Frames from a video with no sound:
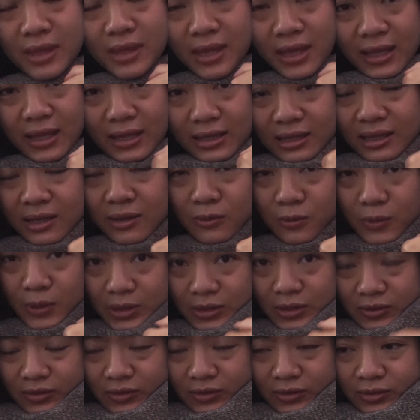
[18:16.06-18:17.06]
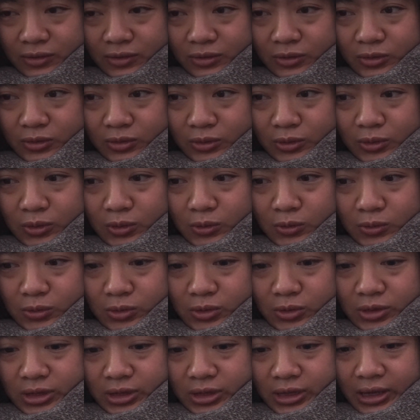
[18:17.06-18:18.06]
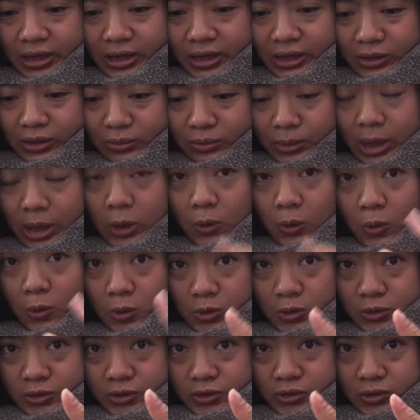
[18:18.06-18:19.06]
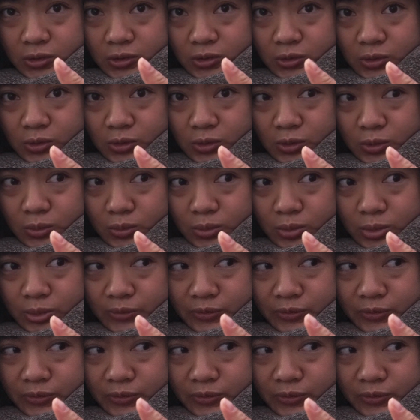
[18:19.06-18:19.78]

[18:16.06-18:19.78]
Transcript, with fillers: And I went to go look at my old YouTube